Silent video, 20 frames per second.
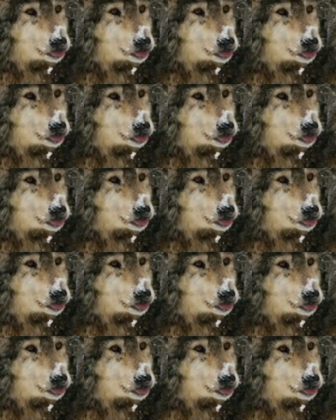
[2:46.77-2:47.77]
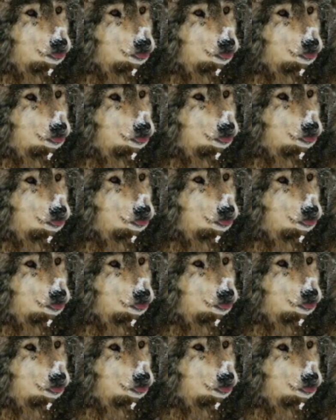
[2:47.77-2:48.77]

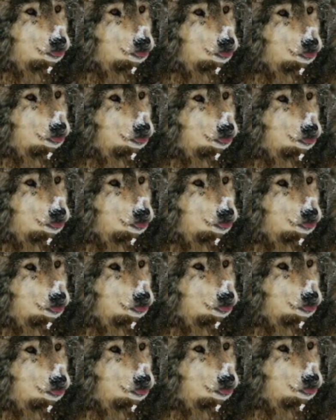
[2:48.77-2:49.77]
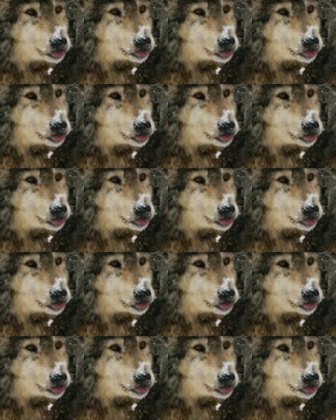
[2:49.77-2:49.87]
No one is speaking in this clip.